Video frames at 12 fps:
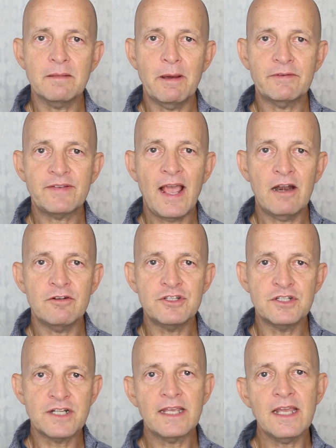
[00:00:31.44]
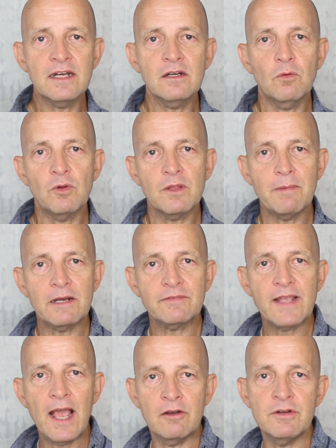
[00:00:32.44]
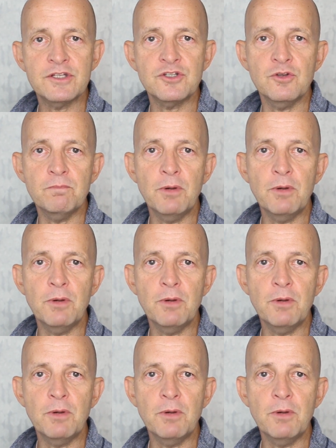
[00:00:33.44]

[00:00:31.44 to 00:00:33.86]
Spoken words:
the amount of calories you take in with the amount of calories you